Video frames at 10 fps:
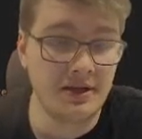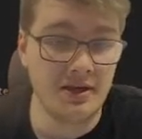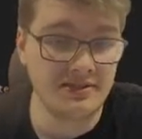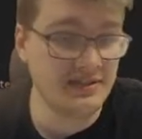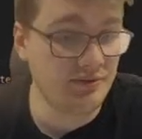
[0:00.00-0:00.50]

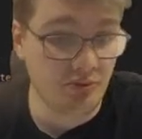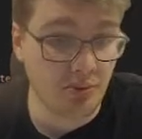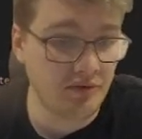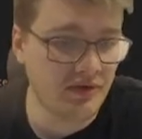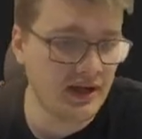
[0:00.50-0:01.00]
C4
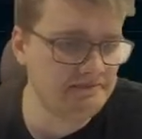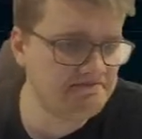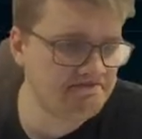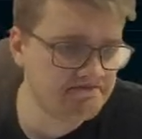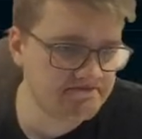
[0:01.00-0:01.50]
profile.
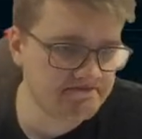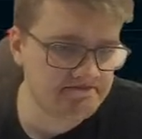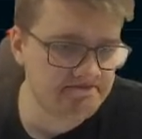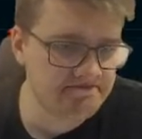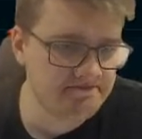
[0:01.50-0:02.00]

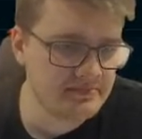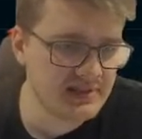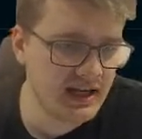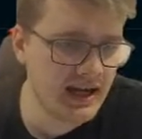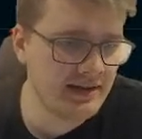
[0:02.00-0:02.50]

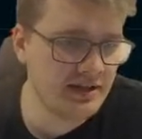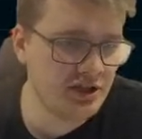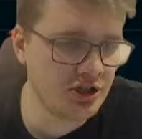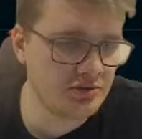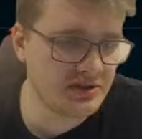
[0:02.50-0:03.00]
And then,
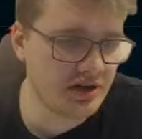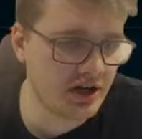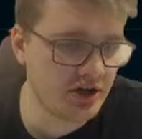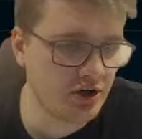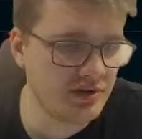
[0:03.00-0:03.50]
you know, the
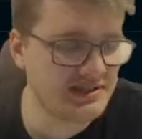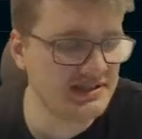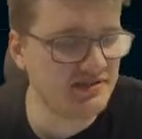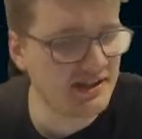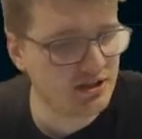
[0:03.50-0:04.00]
target OS
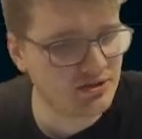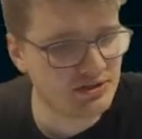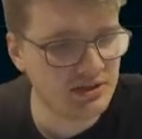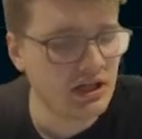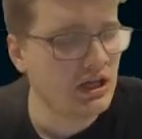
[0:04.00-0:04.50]
is
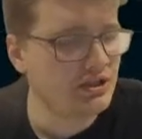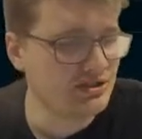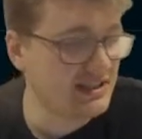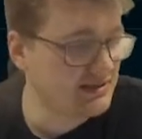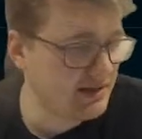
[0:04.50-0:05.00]
Windows.
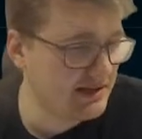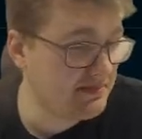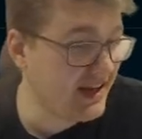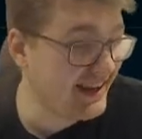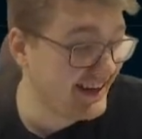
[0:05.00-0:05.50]
So this
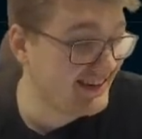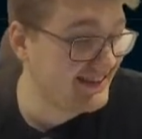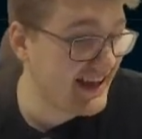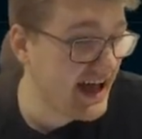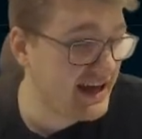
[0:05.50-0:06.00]
might be a hint
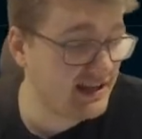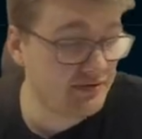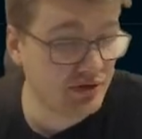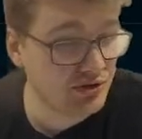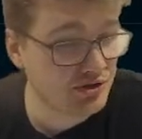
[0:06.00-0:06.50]
that in
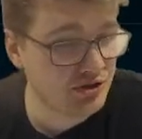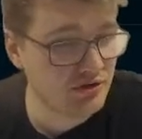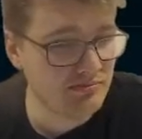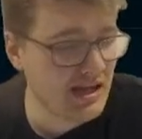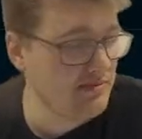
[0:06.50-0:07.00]
the
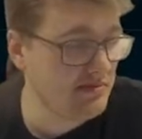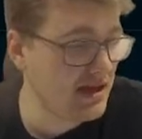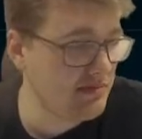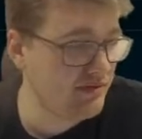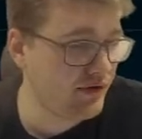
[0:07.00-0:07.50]
future,
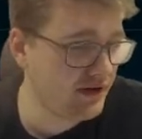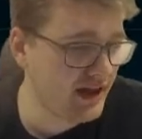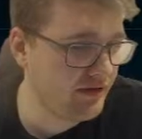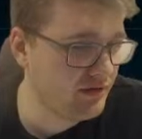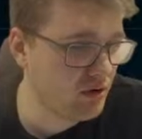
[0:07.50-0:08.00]
maybe far
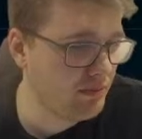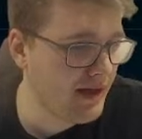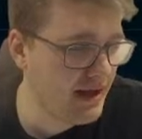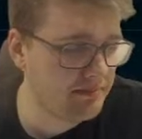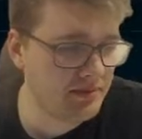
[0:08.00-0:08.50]
down the
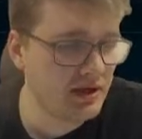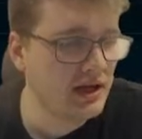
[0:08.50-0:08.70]
roadmap,